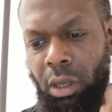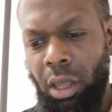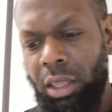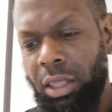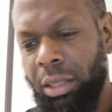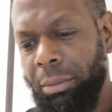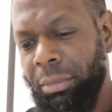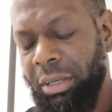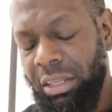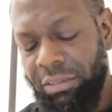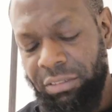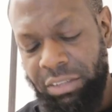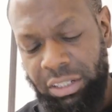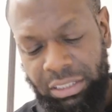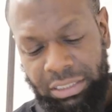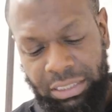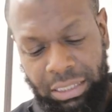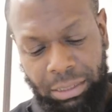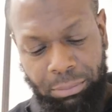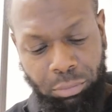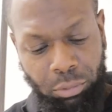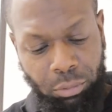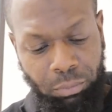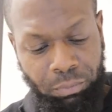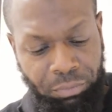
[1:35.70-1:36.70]
Let me give you an
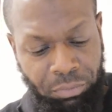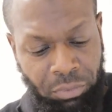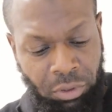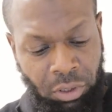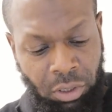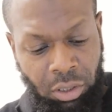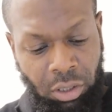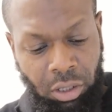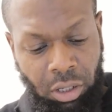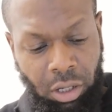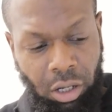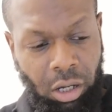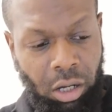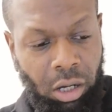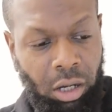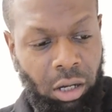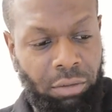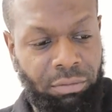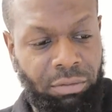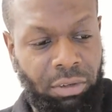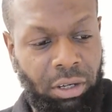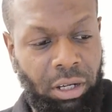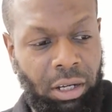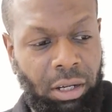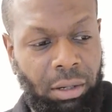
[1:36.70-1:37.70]
example
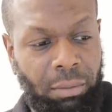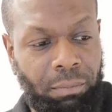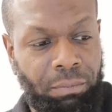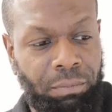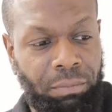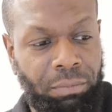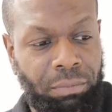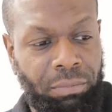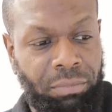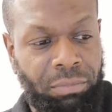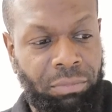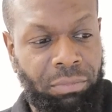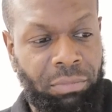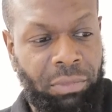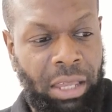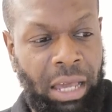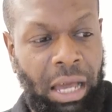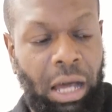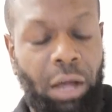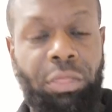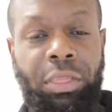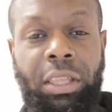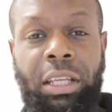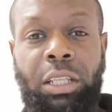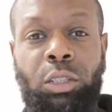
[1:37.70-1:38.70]
of
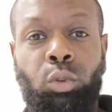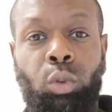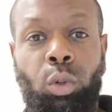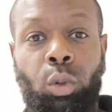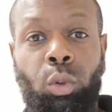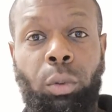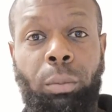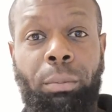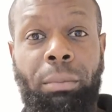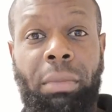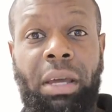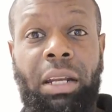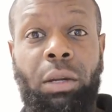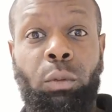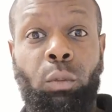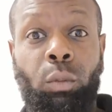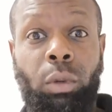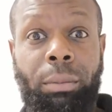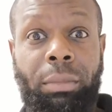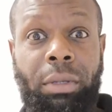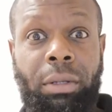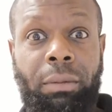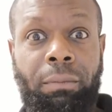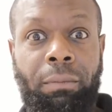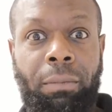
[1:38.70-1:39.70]
how things work with men and
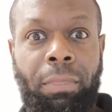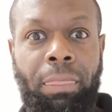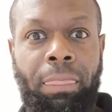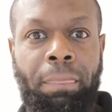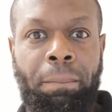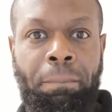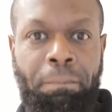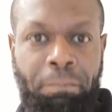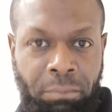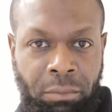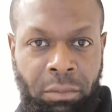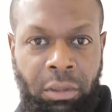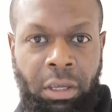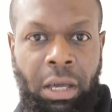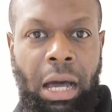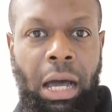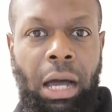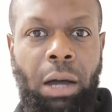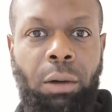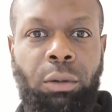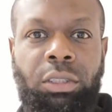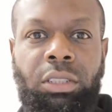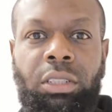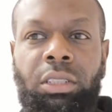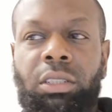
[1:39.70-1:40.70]
women.
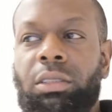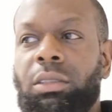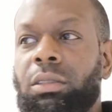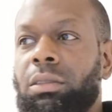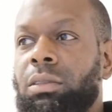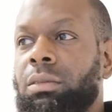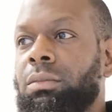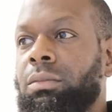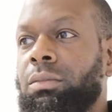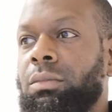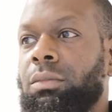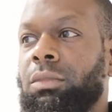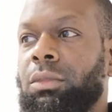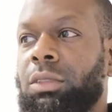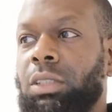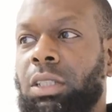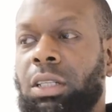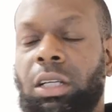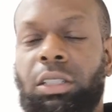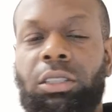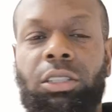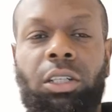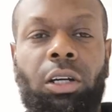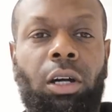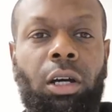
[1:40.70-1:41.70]
I was working in
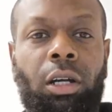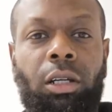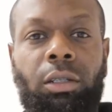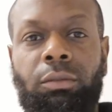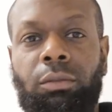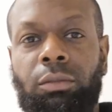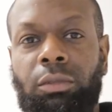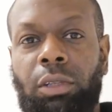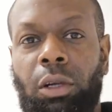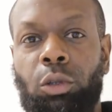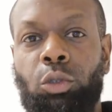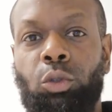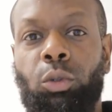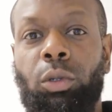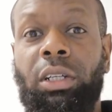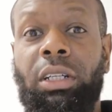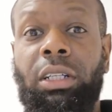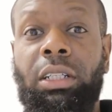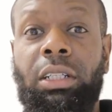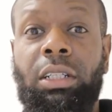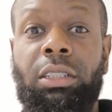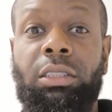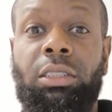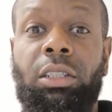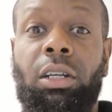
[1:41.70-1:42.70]

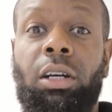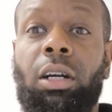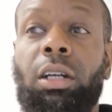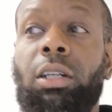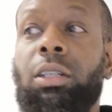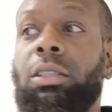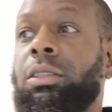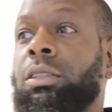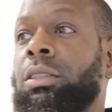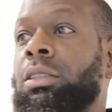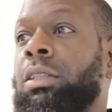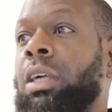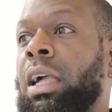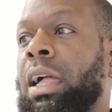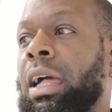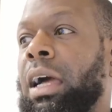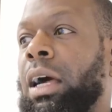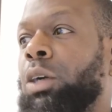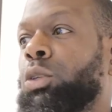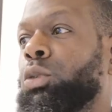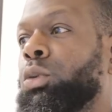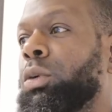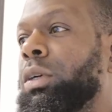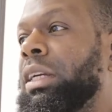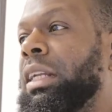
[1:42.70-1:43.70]
Qatar, and
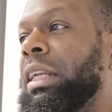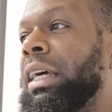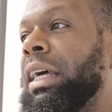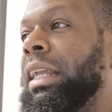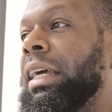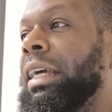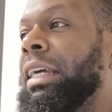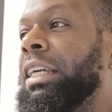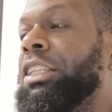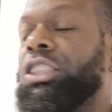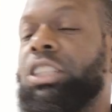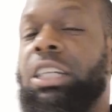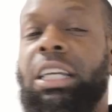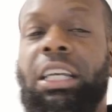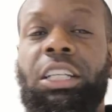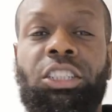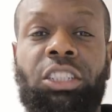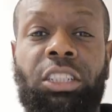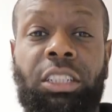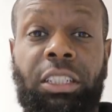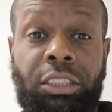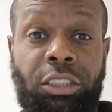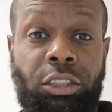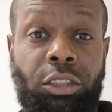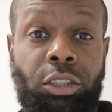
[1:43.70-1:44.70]
I was working at an
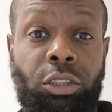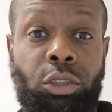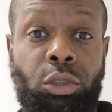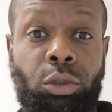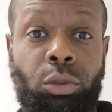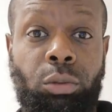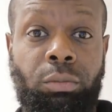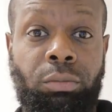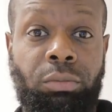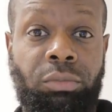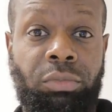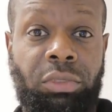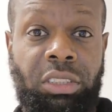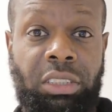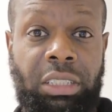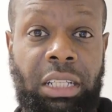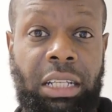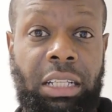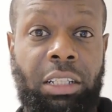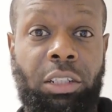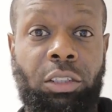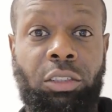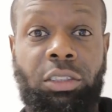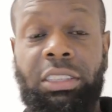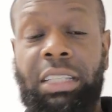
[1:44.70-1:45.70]
education institute. It was
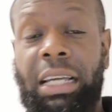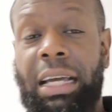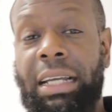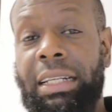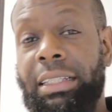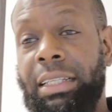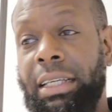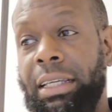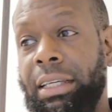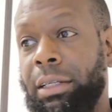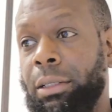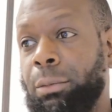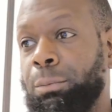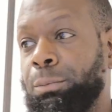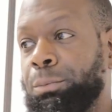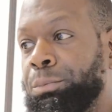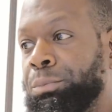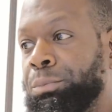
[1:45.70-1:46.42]
like a little side gig.